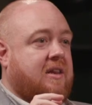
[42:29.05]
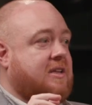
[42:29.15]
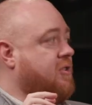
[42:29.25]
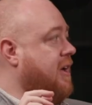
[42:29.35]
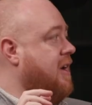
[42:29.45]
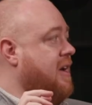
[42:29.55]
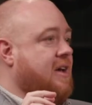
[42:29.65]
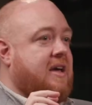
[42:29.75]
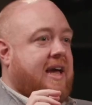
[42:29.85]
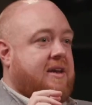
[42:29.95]
Like literally,
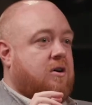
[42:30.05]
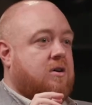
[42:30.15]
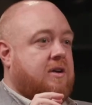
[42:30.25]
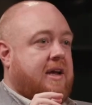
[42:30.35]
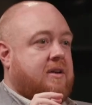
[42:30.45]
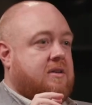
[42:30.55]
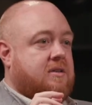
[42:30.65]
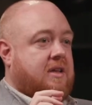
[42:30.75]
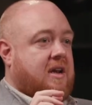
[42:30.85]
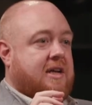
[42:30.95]
in
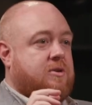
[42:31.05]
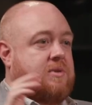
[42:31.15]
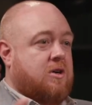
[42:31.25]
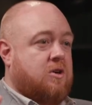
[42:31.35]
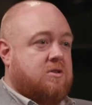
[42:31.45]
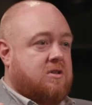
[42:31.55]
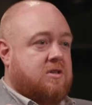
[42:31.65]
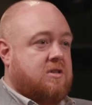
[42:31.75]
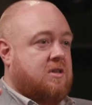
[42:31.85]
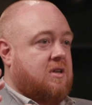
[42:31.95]
in the classrooms are
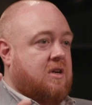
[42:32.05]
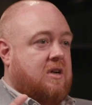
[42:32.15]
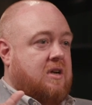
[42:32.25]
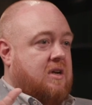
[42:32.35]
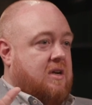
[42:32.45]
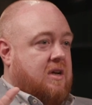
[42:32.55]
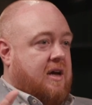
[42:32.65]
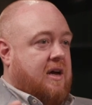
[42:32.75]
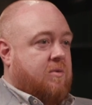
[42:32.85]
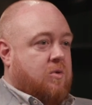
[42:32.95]
huts
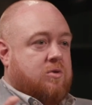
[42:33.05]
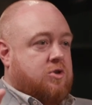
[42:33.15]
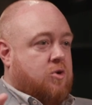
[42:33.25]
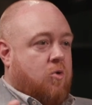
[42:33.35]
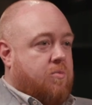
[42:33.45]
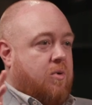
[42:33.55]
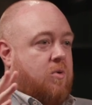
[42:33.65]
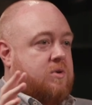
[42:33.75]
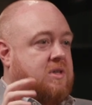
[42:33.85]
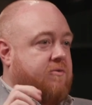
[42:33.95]
uh, with old chalkboards.
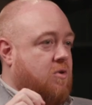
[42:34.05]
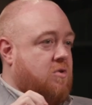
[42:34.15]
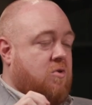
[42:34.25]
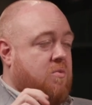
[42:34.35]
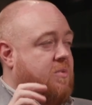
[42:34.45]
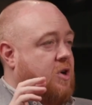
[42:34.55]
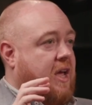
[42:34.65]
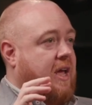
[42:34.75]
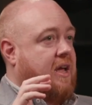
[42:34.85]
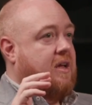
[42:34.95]
Mm -hmm. They've got no
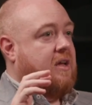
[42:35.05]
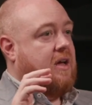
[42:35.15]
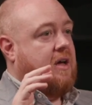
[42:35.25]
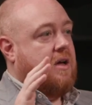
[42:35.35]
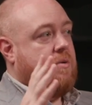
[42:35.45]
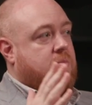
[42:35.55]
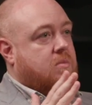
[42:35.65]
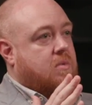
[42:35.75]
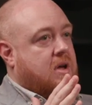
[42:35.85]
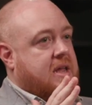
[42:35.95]
money.
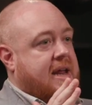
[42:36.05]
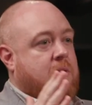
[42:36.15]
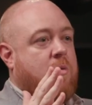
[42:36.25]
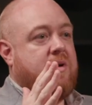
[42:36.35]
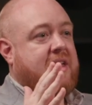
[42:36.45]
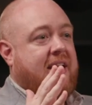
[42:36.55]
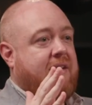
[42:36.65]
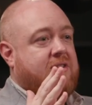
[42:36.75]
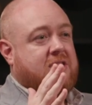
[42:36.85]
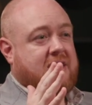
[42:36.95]
Um, and anyone with
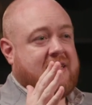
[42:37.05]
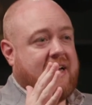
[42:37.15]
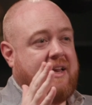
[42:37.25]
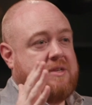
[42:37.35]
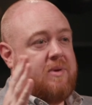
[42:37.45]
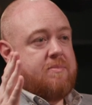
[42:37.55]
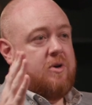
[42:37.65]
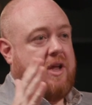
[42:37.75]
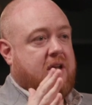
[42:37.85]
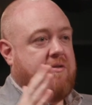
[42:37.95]
even just the tiniest bit of
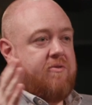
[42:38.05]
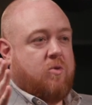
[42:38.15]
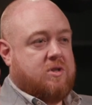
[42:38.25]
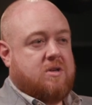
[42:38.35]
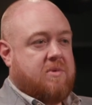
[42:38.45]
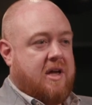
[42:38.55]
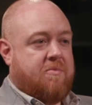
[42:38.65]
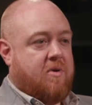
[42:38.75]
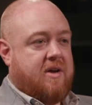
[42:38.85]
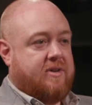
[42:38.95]
money can afford some
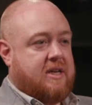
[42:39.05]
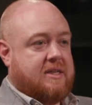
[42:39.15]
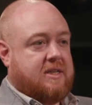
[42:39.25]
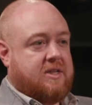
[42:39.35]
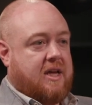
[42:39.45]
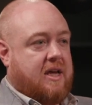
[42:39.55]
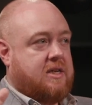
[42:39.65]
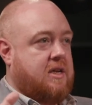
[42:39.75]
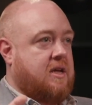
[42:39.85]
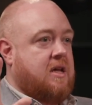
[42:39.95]
kind of privatized
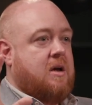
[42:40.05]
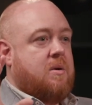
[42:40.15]
education.